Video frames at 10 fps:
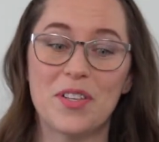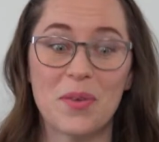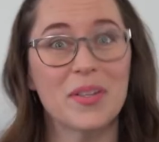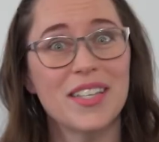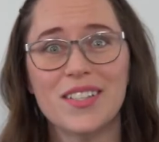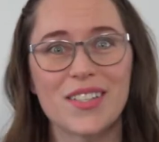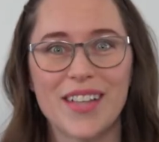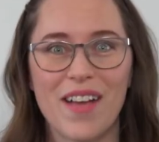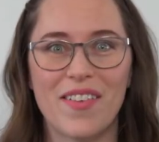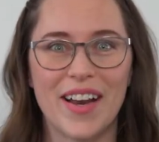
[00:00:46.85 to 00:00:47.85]
So let's just
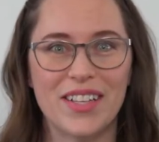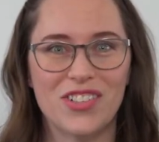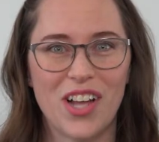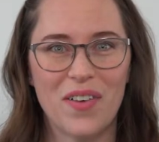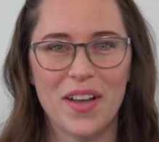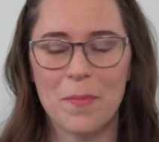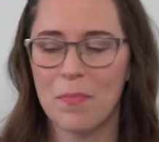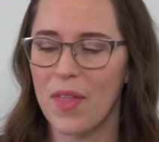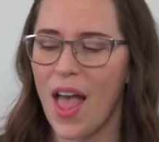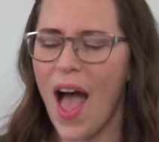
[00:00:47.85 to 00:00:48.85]
dive right in, shall we?